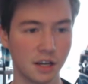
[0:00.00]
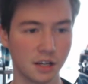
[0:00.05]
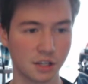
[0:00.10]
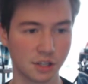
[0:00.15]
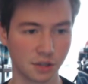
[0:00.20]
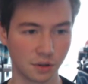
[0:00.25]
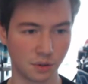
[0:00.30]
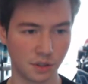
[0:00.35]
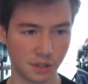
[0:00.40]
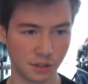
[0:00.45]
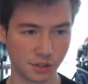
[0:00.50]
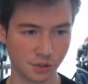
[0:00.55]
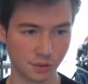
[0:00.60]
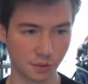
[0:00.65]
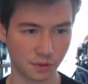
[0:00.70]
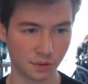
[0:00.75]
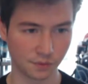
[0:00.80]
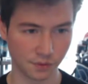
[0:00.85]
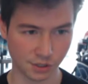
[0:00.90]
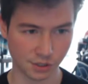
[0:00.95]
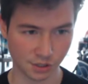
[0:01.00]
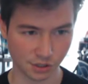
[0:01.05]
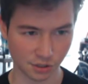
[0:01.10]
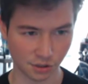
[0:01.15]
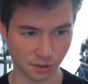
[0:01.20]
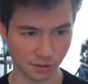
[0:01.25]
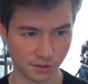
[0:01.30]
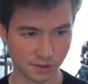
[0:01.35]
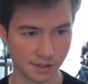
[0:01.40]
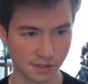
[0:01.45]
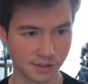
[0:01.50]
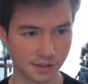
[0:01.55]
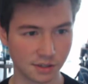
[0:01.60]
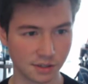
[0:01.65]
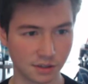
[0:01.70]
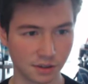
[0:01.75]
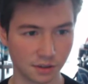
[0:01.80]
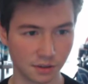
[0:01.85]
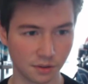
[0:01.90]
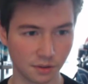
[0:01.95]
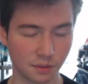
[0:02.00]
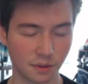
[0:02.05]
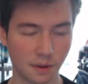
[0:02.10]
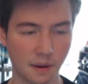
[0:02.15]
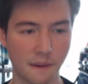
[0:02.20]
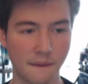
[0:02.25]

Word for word: So he sort of results to